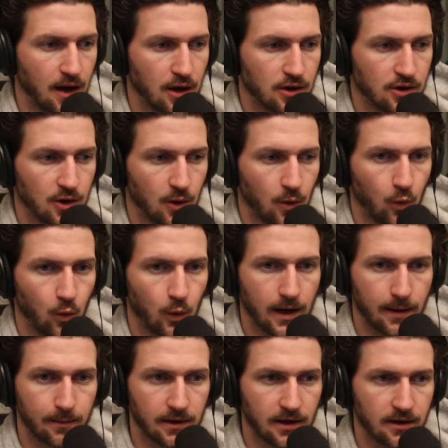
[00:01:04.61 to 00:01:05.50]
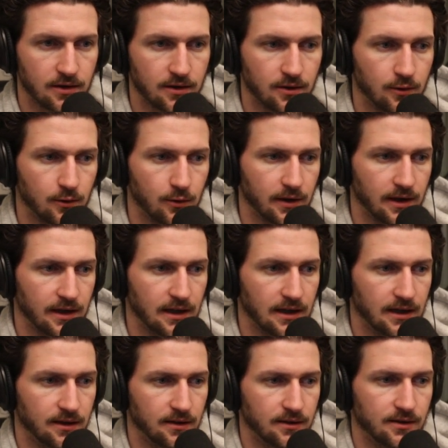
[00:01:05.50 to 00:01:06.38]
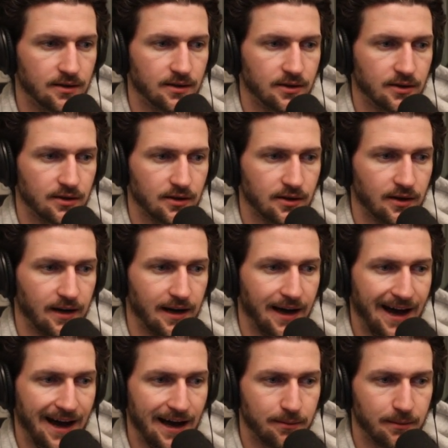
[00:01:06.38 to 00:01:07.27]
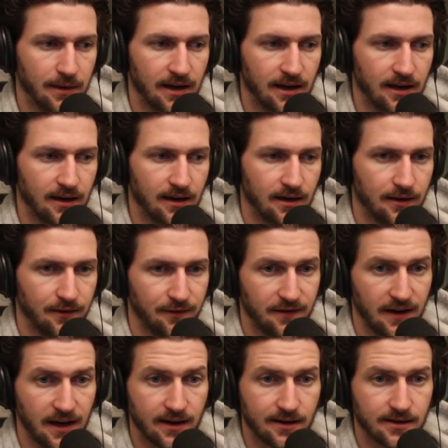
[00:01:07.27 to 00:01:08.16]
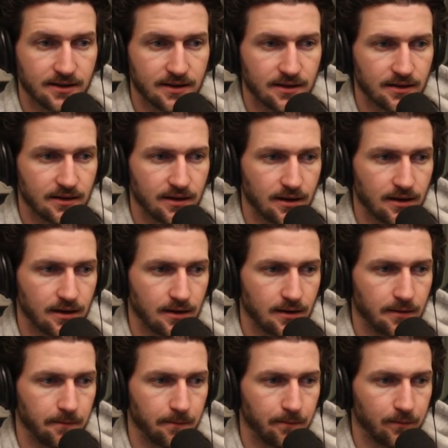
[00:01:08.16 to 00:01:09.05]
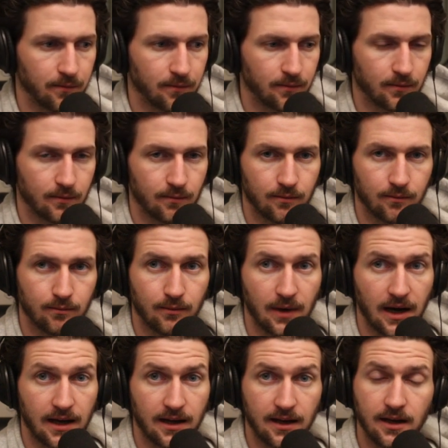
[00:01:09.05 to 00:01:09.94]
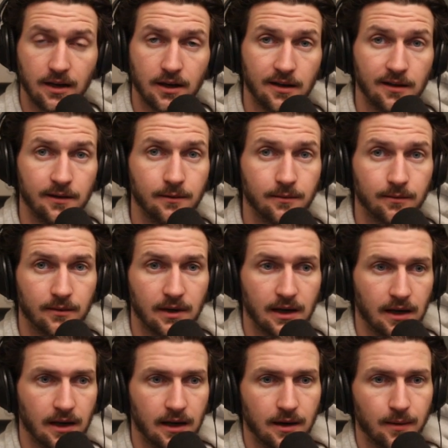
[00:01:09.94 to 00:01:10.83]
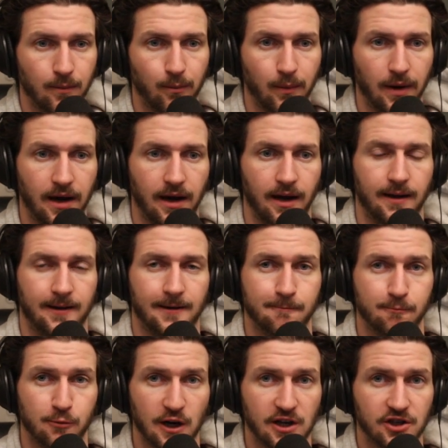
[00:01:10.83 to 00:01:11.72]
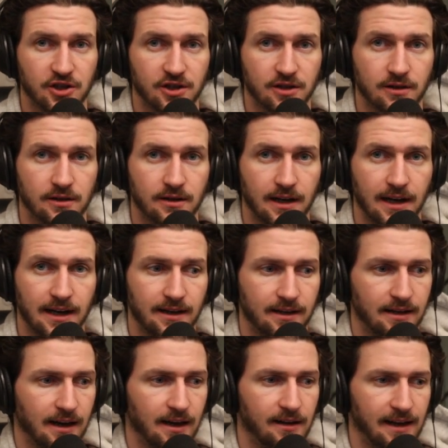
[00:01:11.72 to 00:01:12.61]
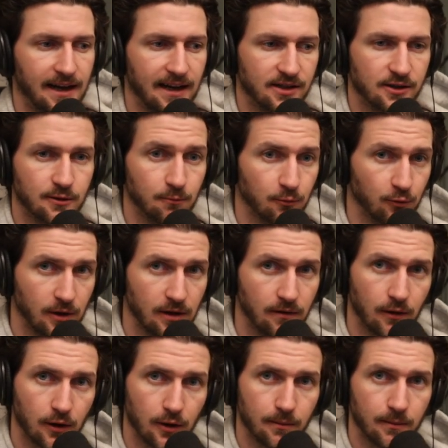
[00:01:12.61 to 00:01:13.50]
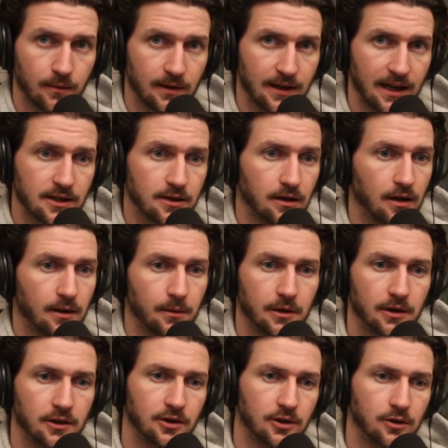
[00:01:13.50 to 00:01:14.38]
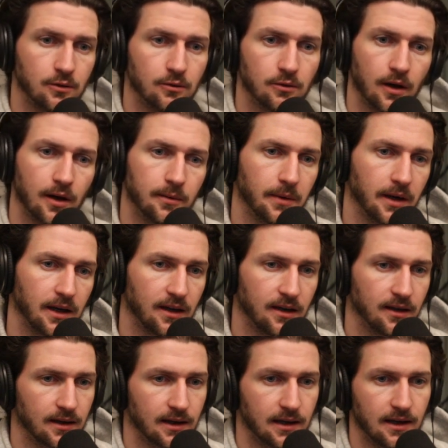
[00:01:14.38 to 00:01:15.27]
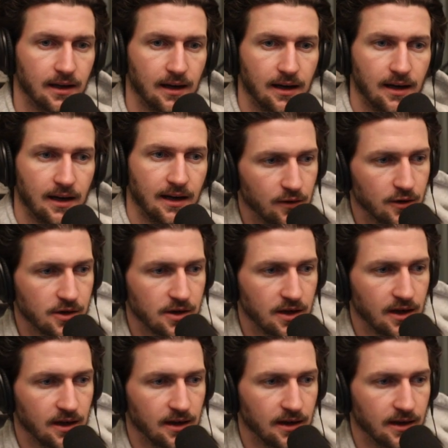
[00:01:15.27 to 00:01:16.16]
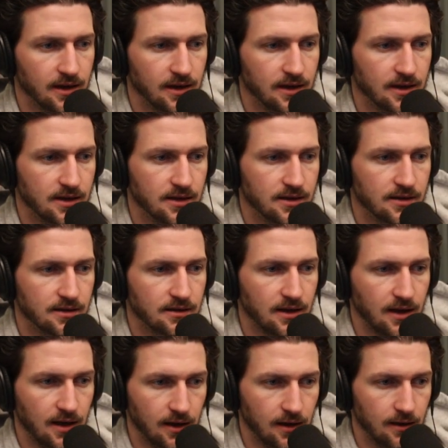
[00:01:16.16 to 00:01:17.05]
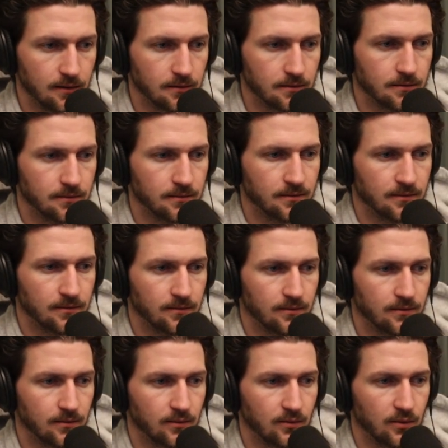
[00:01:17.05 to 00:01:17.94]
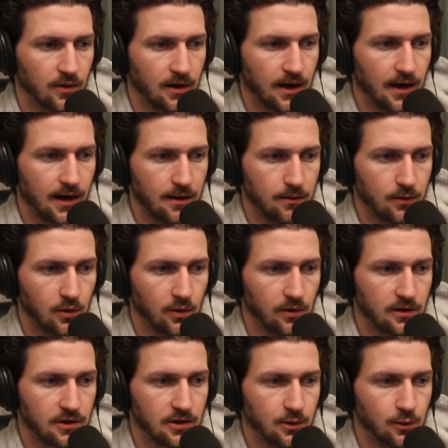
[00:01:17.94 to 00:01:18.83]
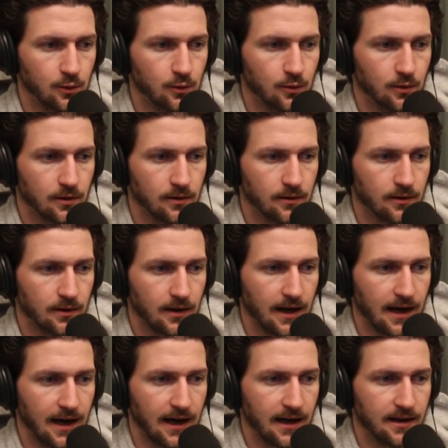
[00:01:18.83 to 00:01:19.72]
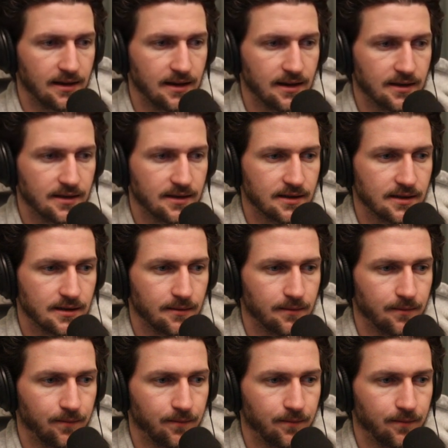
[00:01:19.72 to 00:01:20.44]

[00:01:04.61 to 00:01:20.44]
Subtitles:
So what I'm going to do is add my effects, my EQ, my compression, and I'll add some reverb. And that's all I'm going to do on my kick. First thing is EQ. I'm going to add this